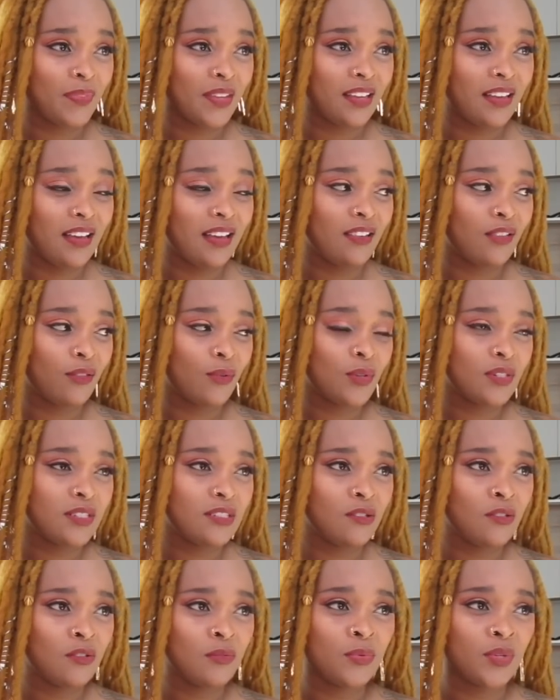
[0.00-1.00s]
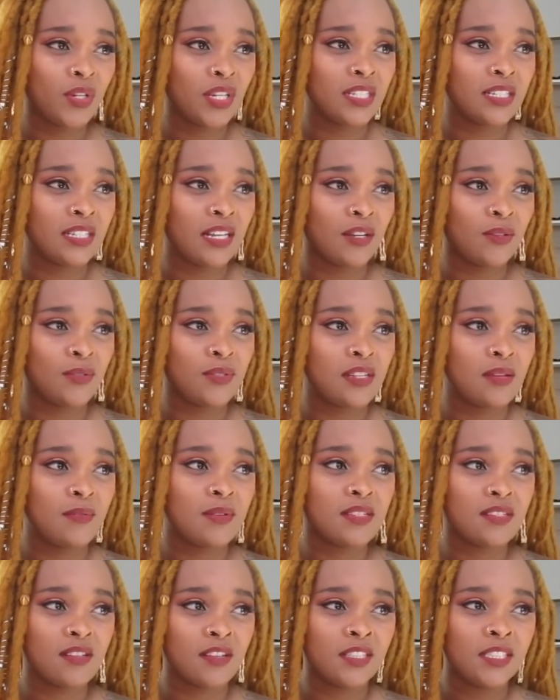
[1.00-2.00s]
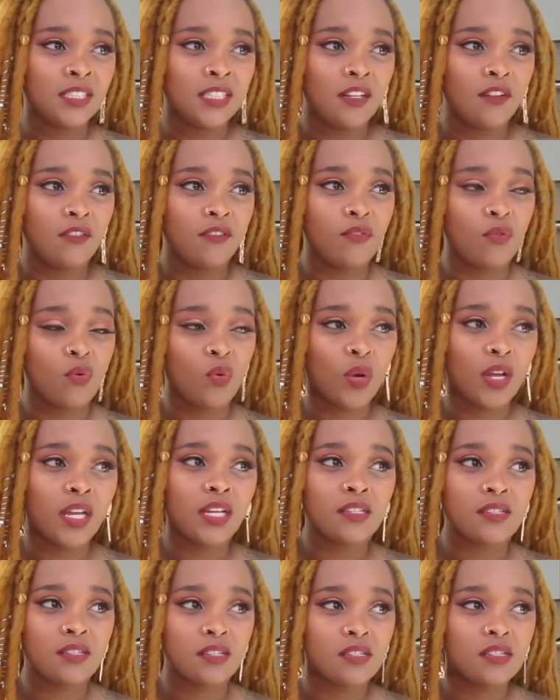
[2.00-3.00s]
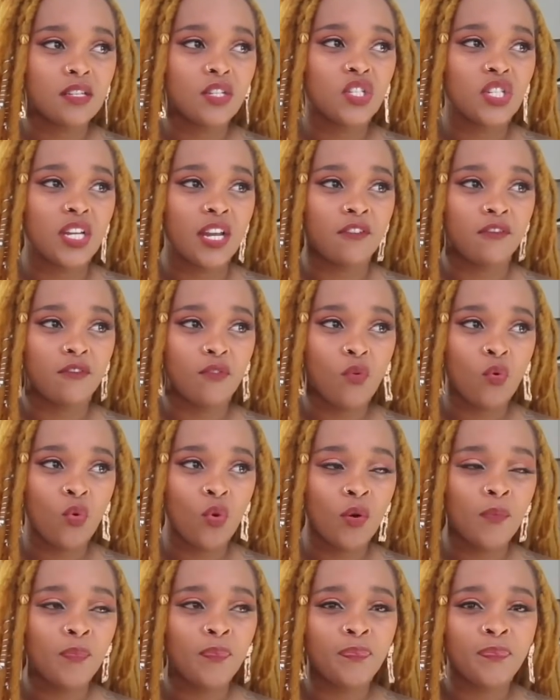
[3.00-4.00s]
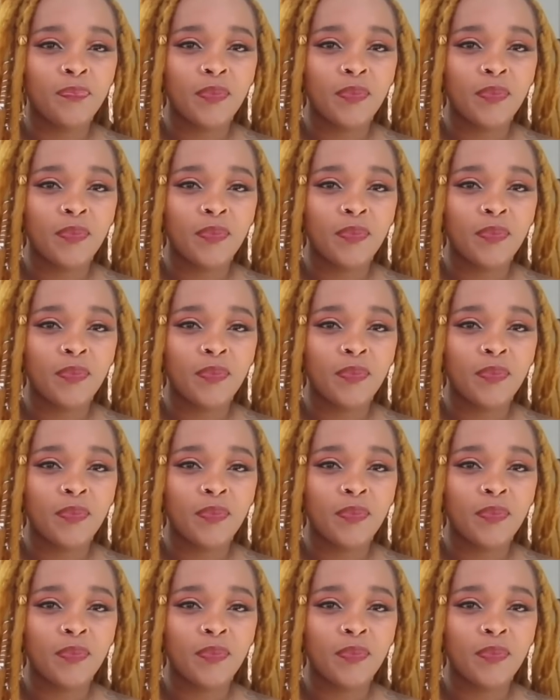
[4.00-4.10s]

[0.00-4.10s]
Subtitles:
I thought it lubricant, like a sensor for a sensation and for,